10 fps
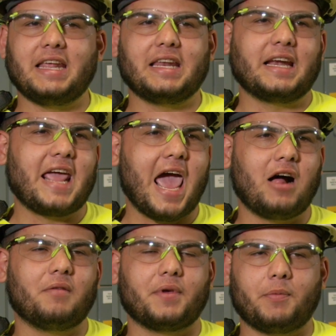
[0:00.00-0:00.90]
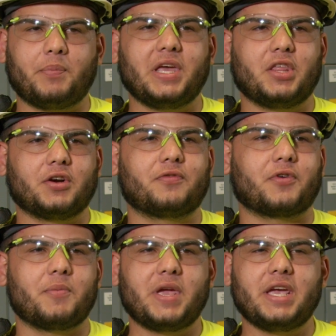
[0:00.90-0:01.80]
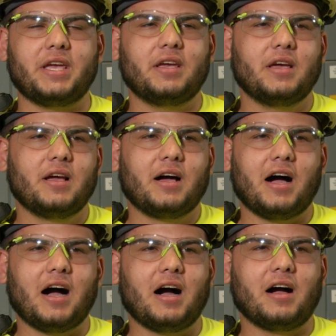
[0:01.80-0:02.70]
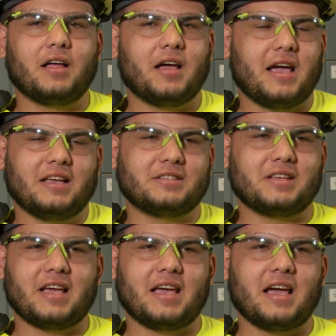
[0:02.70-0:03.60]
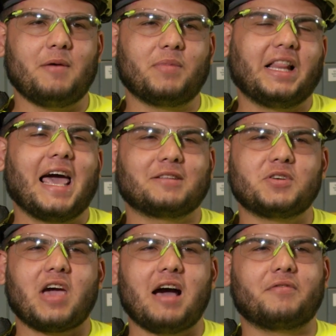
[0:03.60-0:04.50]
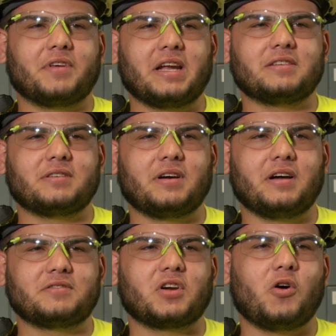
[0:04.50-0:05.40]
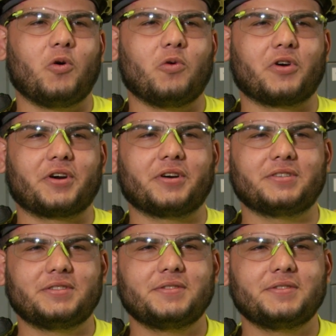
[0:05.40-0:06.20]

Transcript: need any help, they'll be there for me. I'm glad to have them as a co-worker.